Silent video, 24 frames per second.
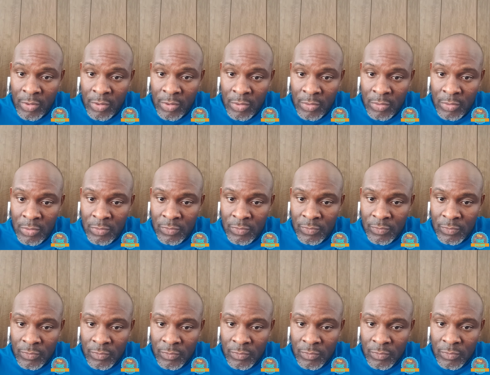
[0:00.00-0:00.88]

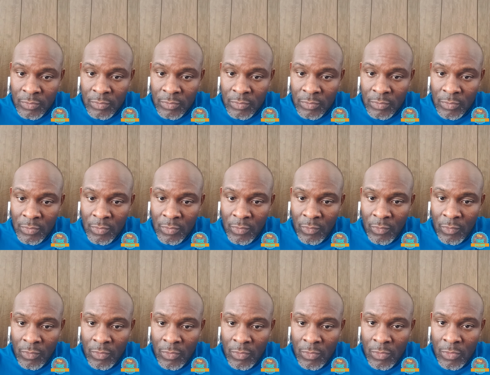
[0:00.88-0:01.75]

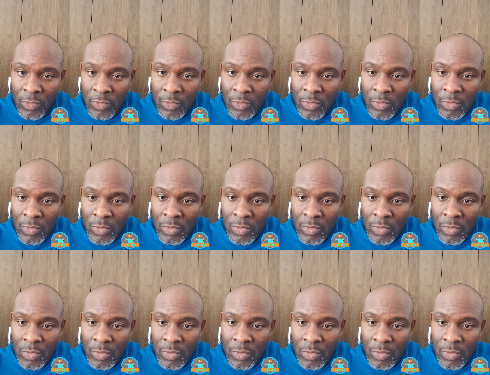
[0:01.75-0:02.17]
(silence)